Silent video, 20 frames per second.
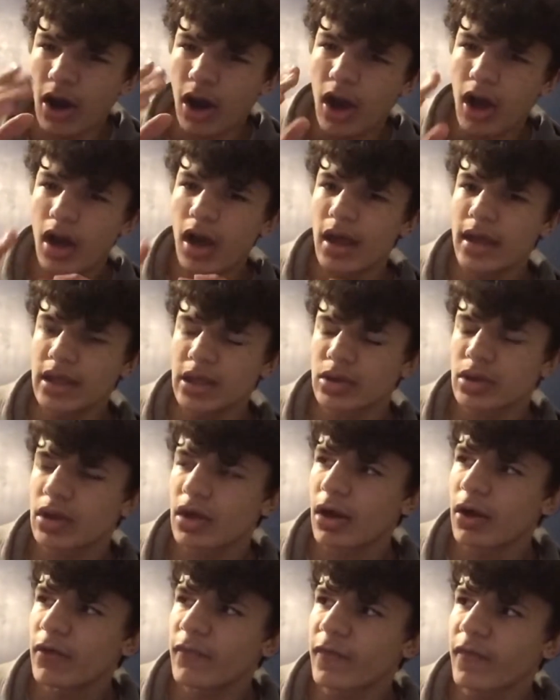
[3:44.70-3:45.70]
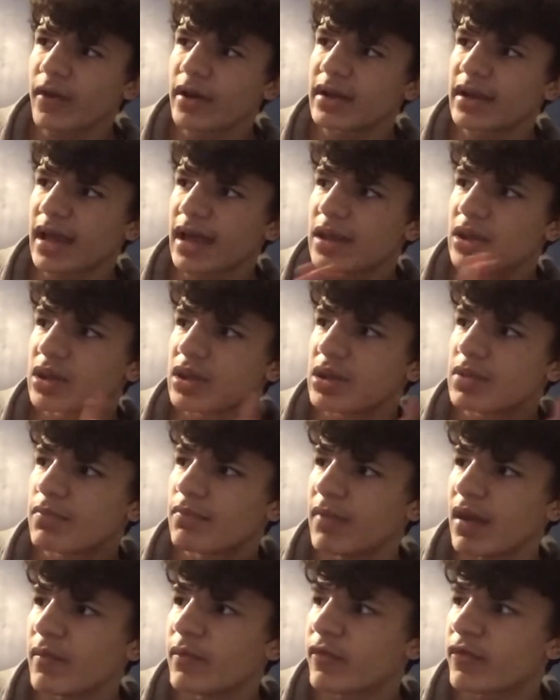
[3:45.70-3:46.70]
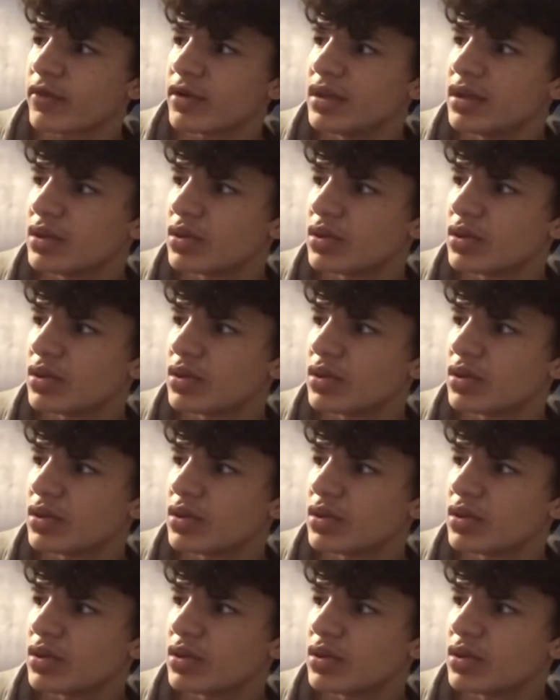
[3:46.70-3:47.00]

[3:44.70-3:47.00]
His girlfriend has these memories